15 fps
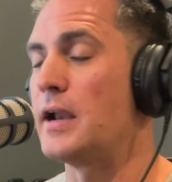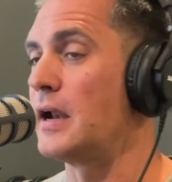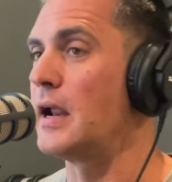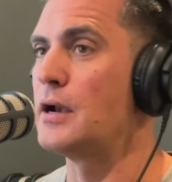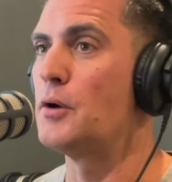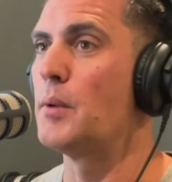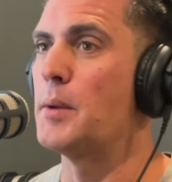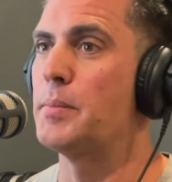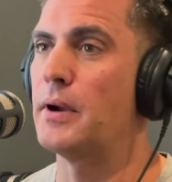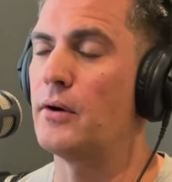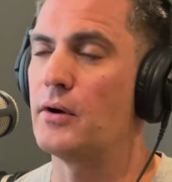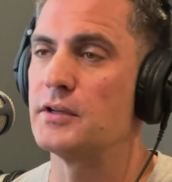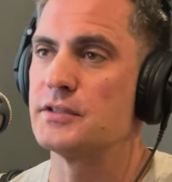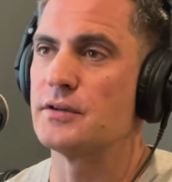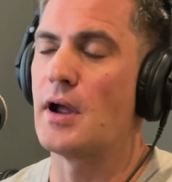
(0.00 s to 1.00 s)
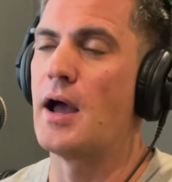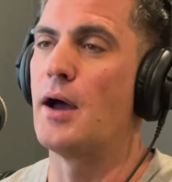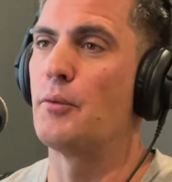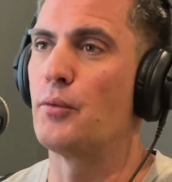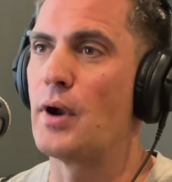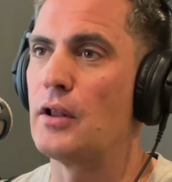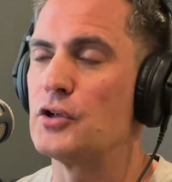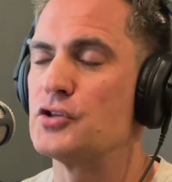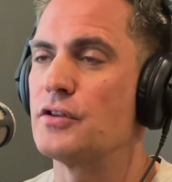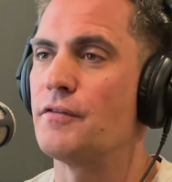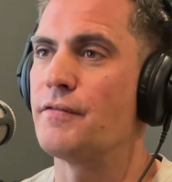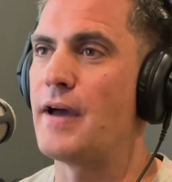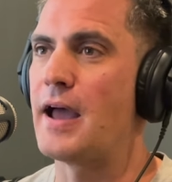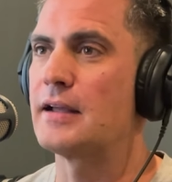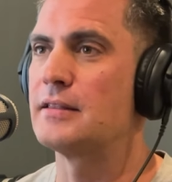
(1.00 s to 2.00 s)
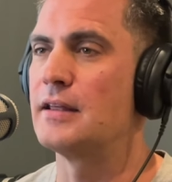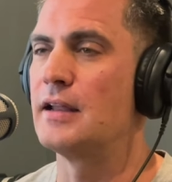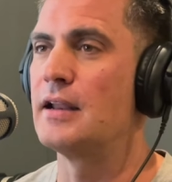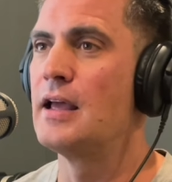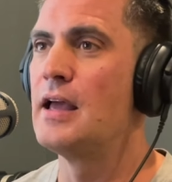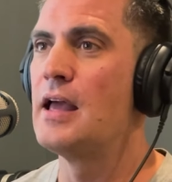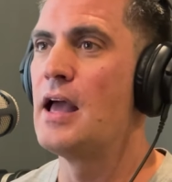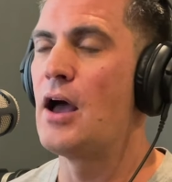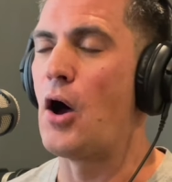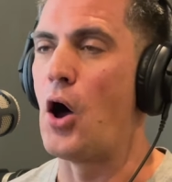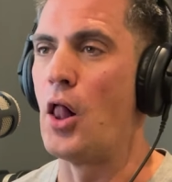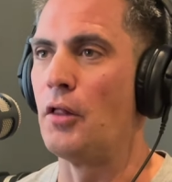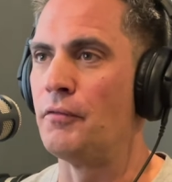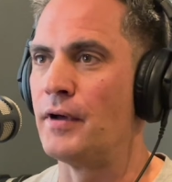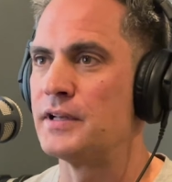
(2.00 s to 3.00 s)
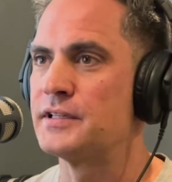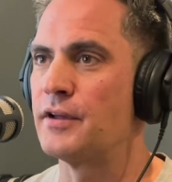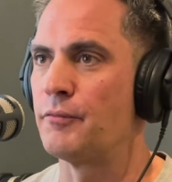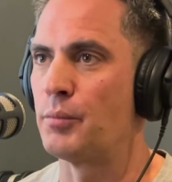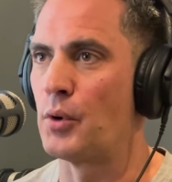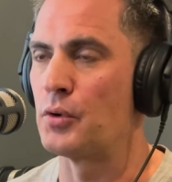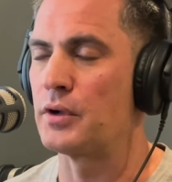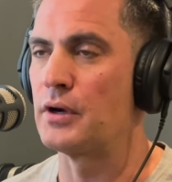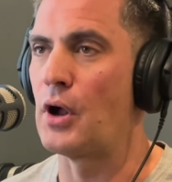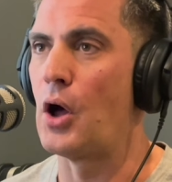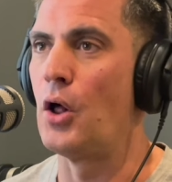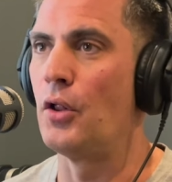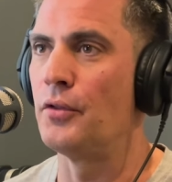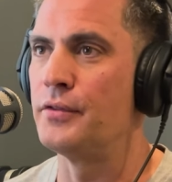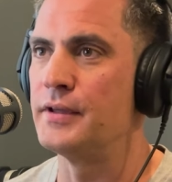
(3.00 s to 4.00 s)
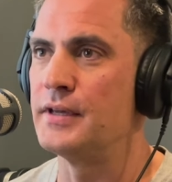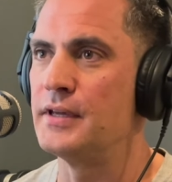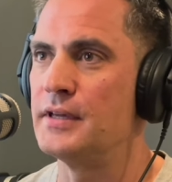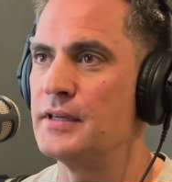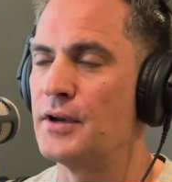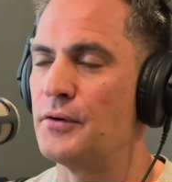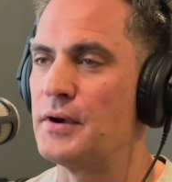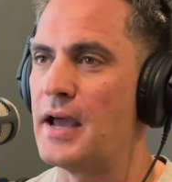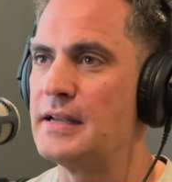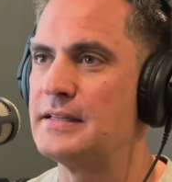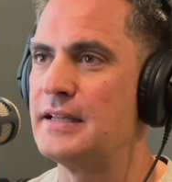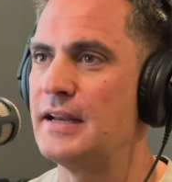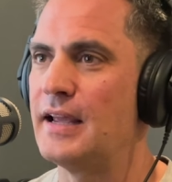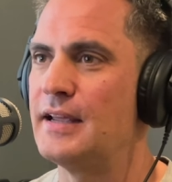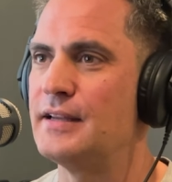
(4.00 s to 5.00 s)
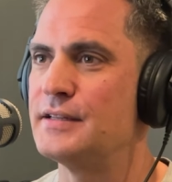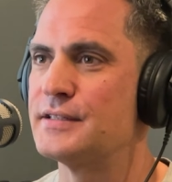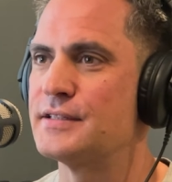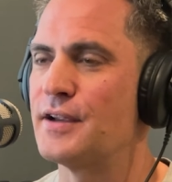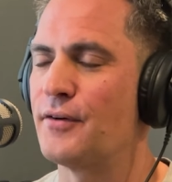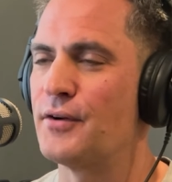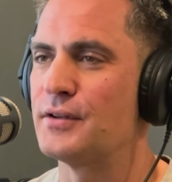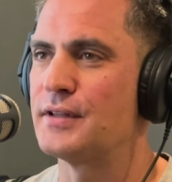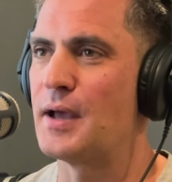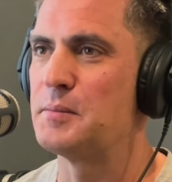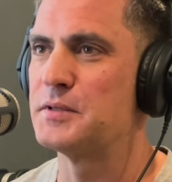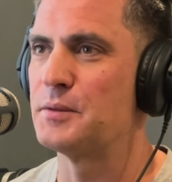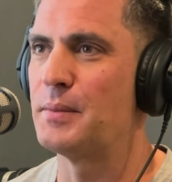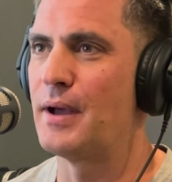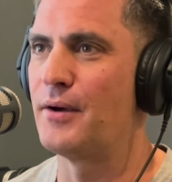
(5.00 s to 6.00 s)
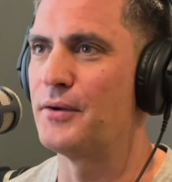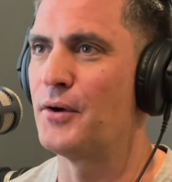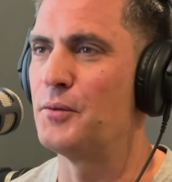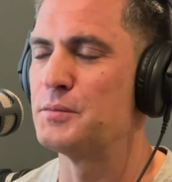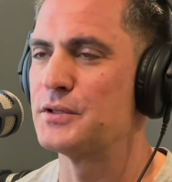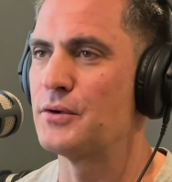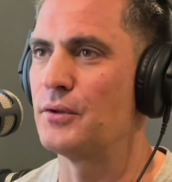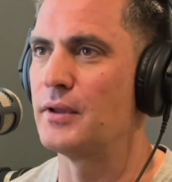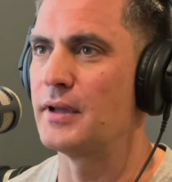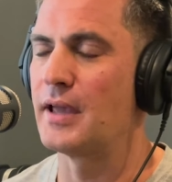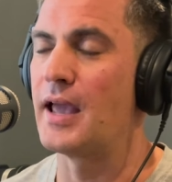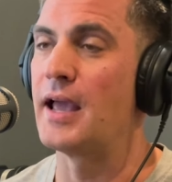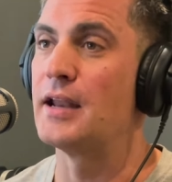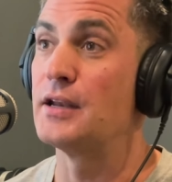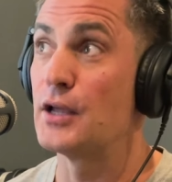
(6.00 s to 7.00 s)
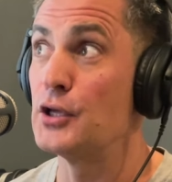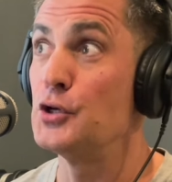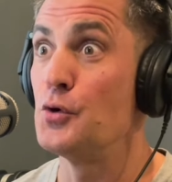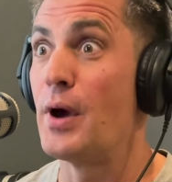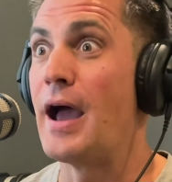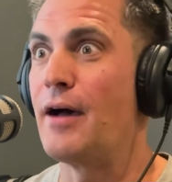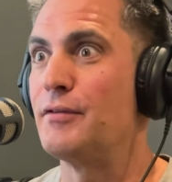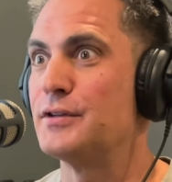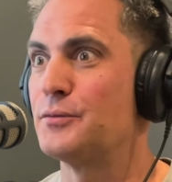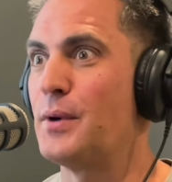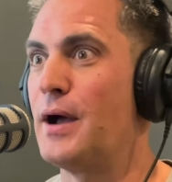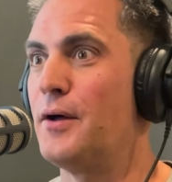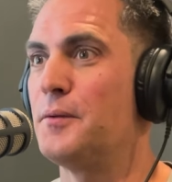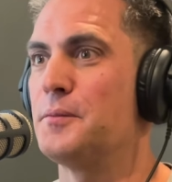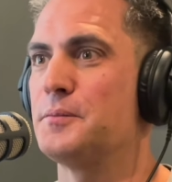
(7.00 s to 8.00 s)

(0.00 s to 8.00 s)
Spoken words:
And I know my parents relish the fact that all of us have broken all of the, 1980s stereotypes about homeschooling, and you have as well.